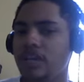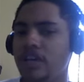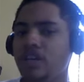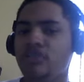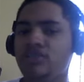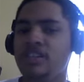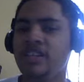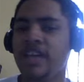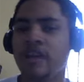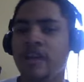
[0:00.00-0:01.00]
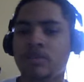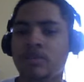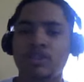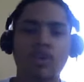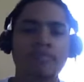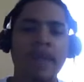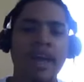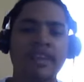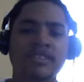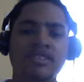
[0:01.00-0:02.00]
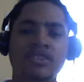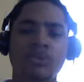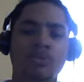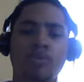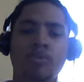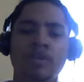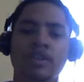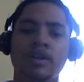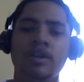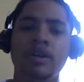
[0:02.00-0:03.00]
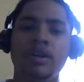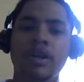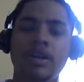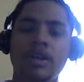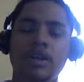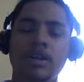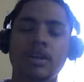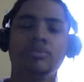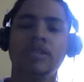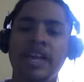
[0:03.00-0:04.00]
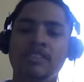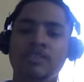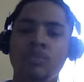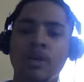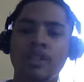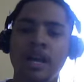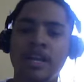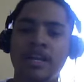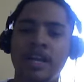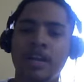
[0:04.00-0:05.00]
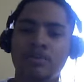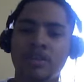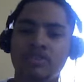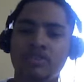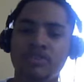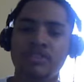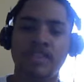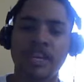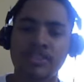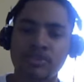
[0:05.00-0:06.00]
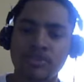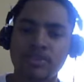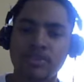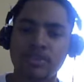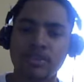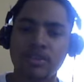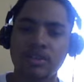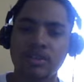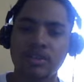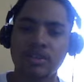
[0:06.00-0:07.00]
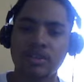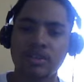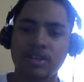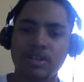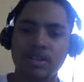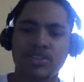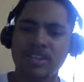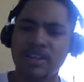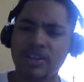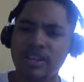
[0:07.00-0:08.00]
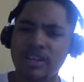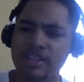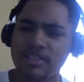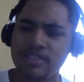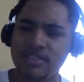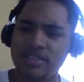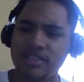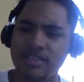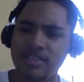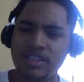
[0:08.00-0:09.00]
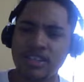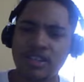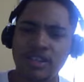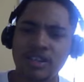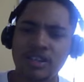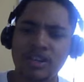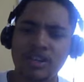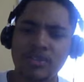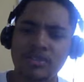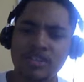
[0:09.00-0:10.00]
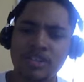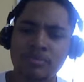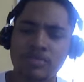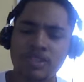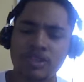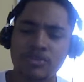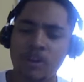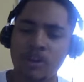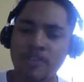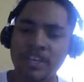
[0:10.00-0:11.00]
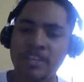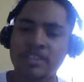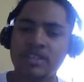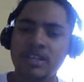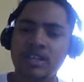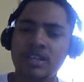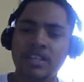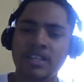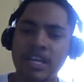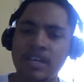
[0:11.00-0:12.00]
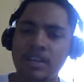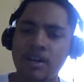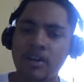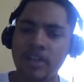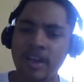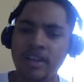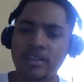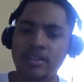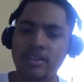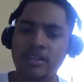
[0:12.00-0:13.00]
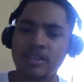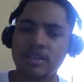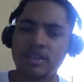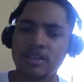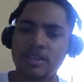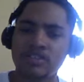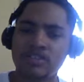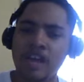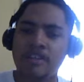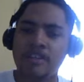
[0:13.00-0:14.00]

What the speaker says: You don't see the Arab nomads still roaming the plains and whatnot in Arab countries in the deserts. You don't see their kids. You don't see them, starving and naked and all that, siphoning